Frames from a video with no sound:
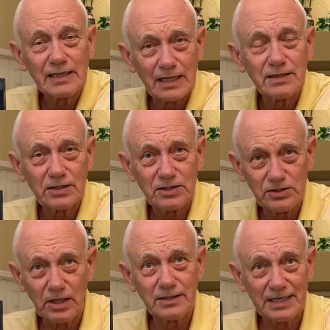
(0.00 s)
that the,
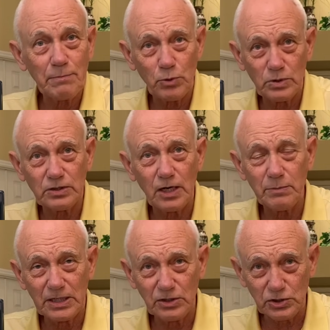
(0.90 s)
the temple was going to
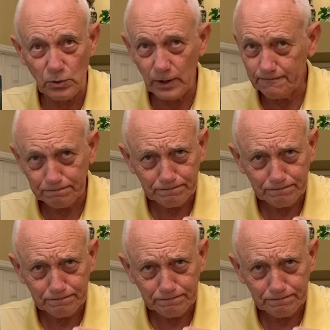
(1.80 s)
be destroyed